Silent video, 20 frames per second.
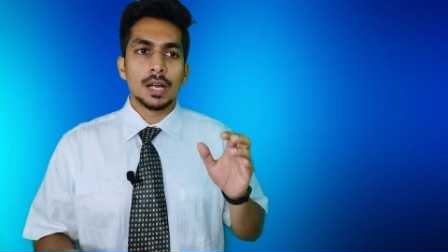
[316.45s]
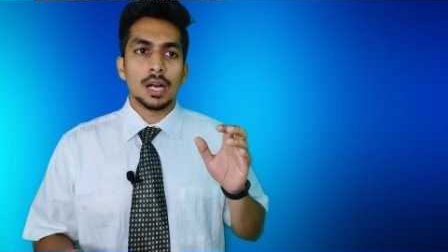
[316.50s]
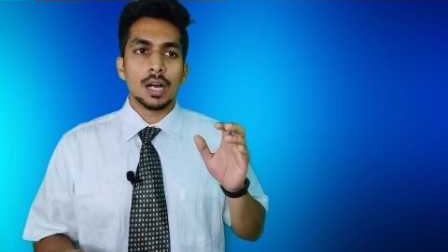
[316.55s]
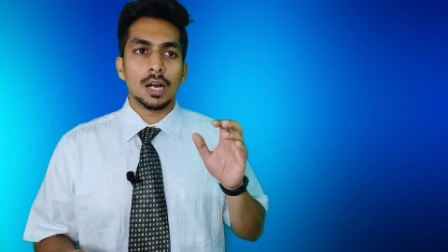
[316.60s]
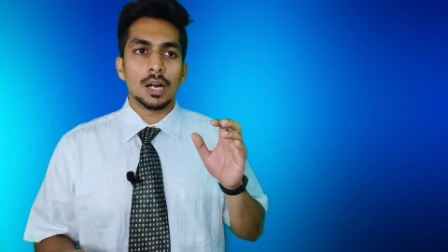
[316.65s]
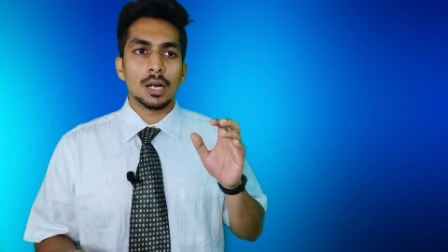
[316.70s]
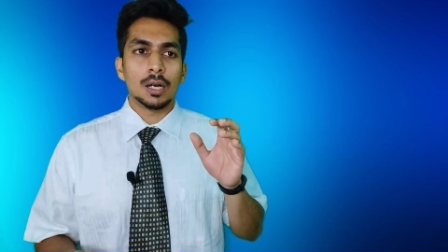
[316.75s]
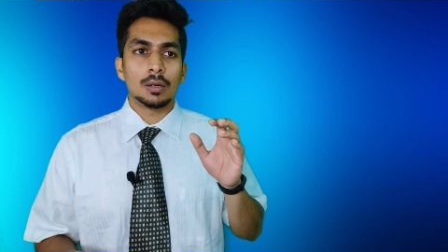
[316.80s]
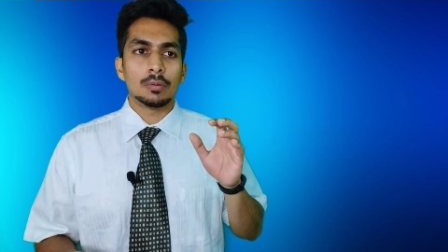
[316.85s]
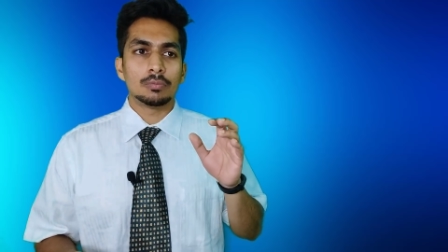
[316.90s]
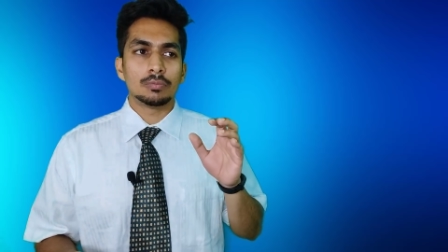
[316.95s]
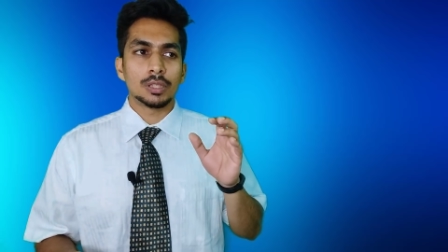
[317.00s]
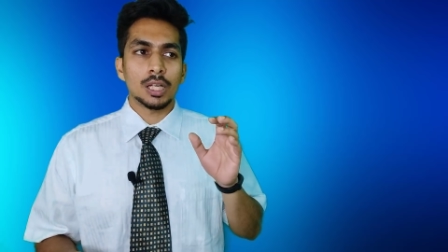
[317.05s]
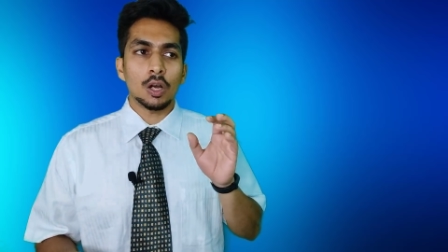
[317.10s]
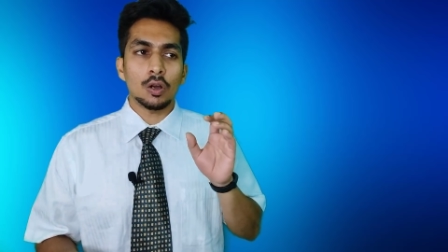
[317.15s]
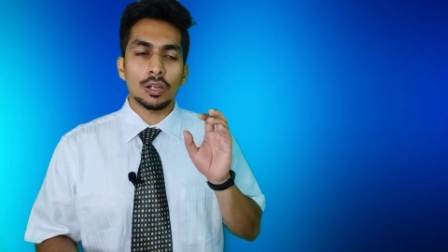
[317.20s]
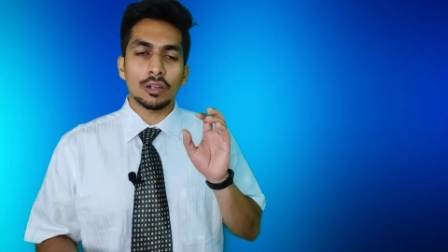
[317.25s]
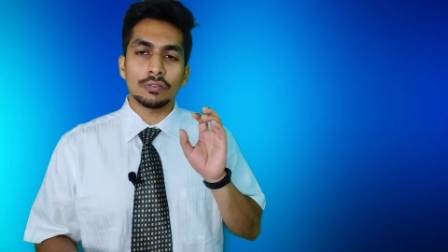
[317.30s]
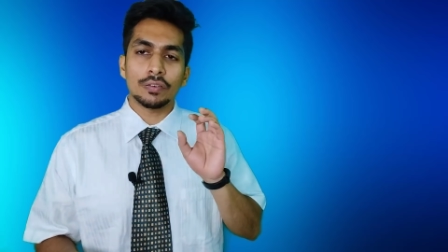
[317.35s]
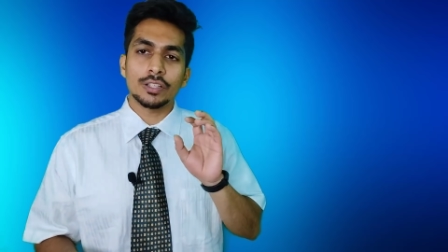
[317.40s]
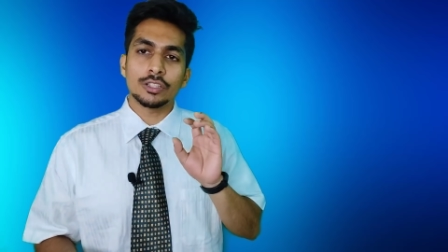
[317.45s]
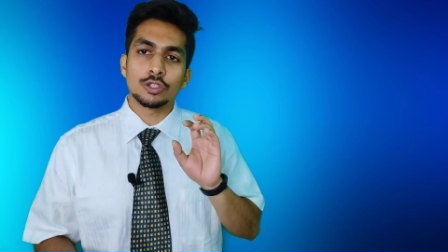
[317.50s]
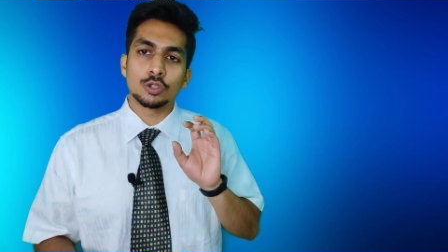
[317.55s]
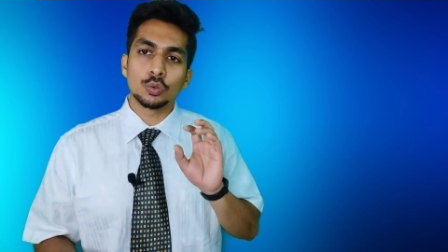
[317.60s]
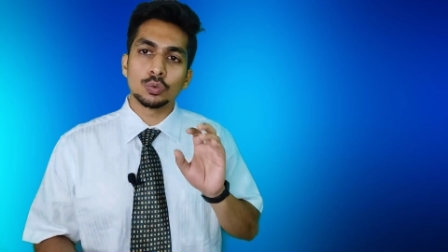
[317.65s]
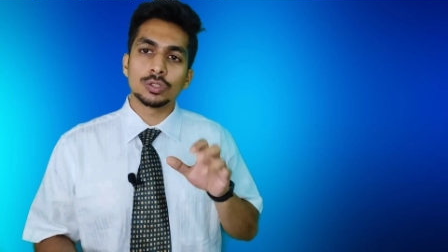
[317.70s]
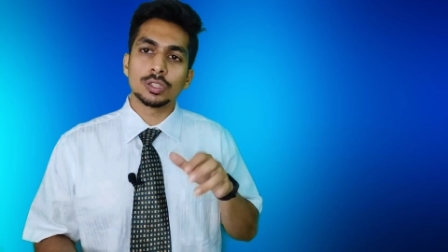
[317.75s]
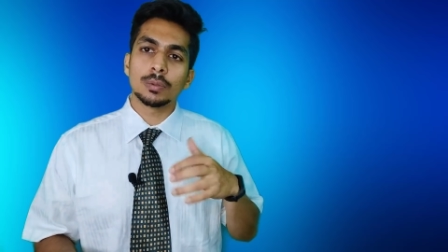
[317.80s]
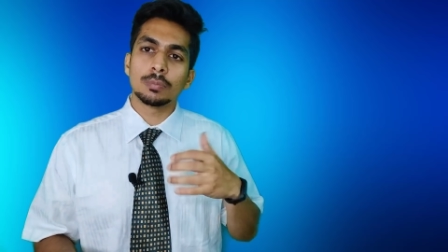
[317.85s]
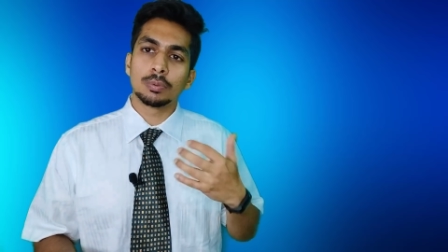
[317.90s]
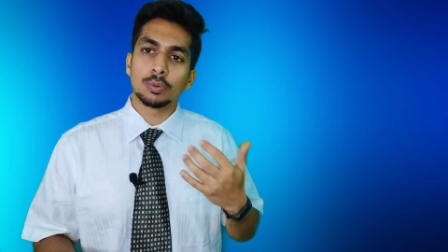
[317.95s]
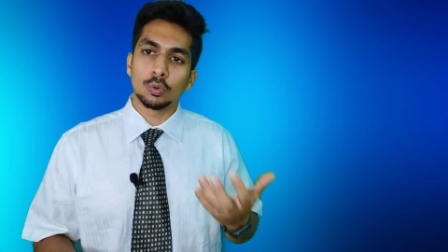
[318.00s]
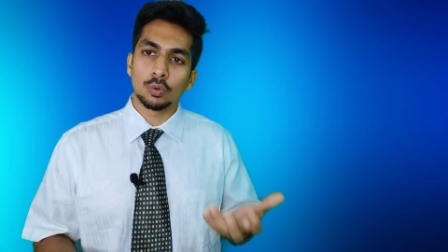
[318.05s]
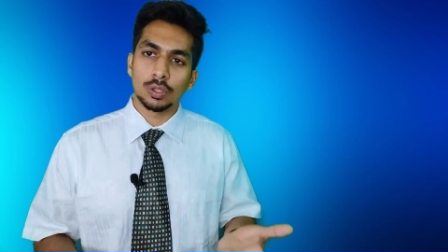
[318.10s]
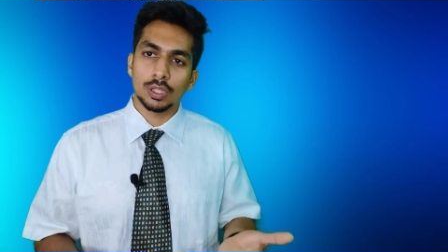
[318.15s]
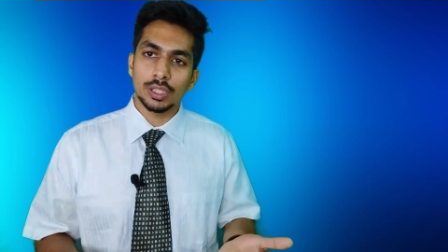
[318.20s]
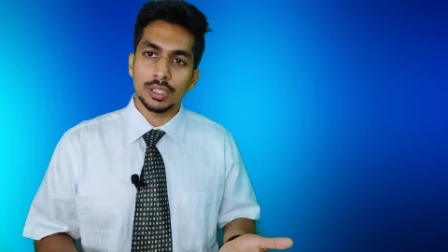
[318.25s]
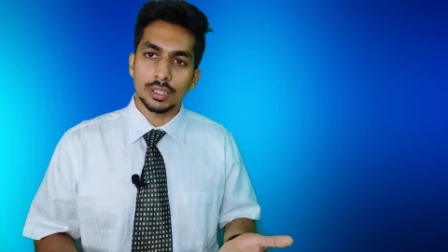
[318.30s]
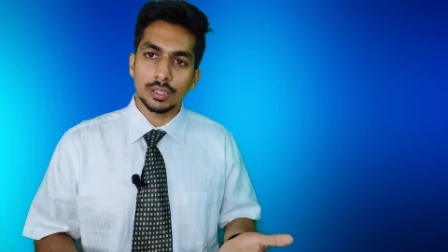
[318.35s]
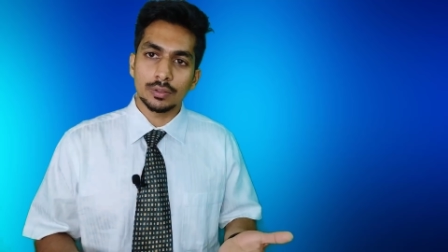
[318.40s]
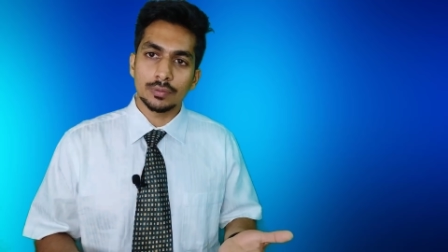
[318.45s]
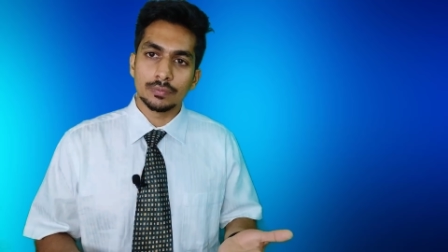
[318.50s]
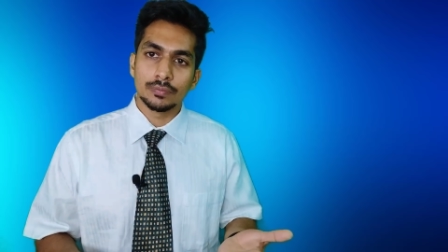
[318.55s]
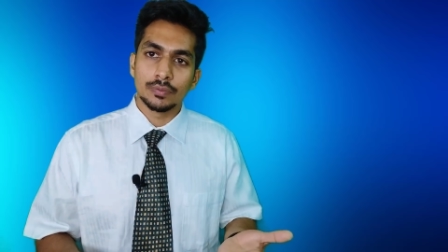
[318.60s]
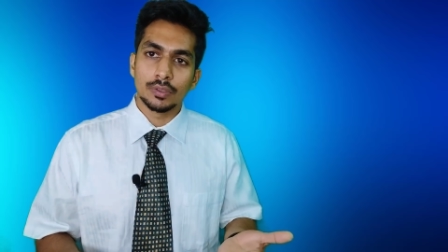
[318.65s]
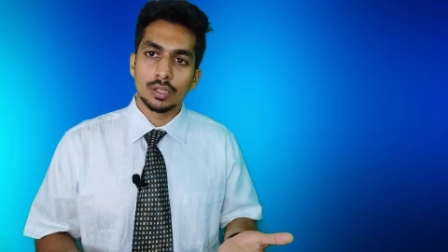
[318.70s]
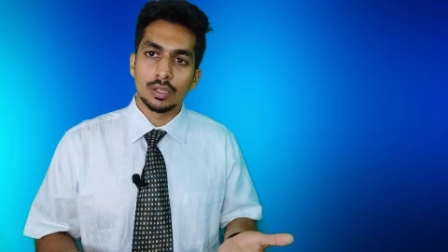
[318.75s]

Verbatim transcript: uh, now if i choose a protein